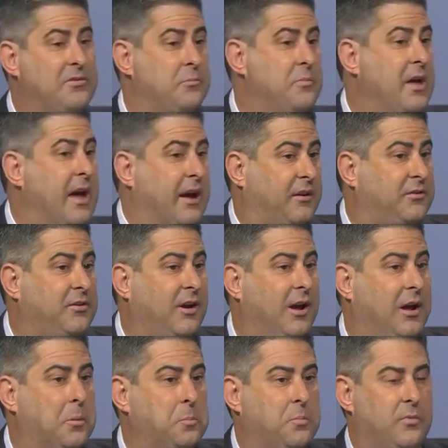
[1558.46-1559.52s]
of a mix.
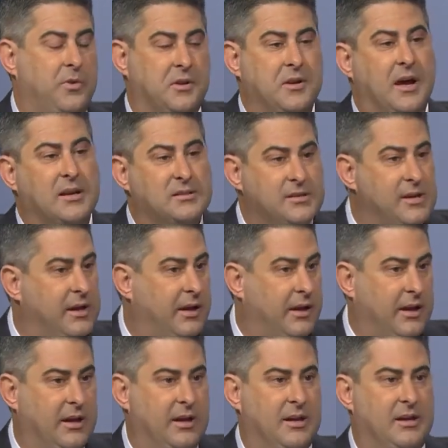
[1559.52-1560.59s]
The nice thing
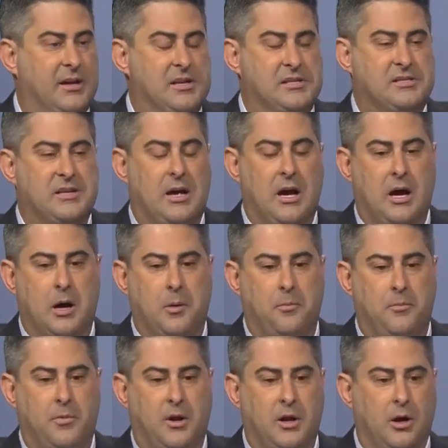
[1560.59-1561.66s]
is,
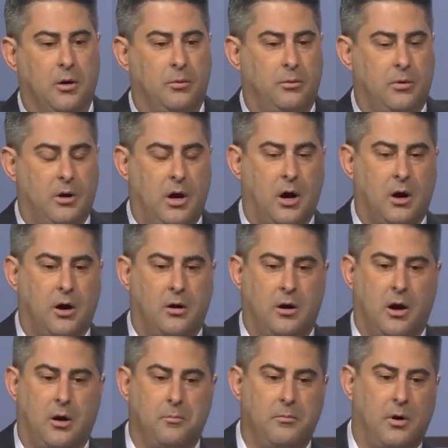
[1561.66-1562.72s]
you know,
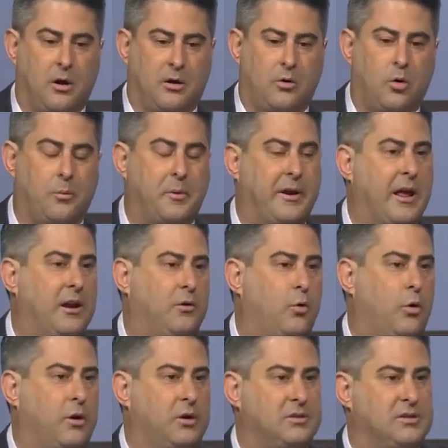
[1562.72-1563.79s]
our corporate
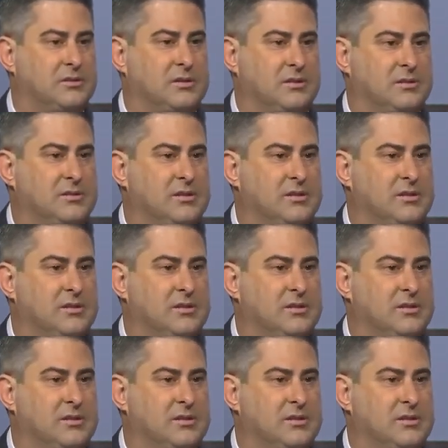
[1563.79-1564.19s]
headquarters is in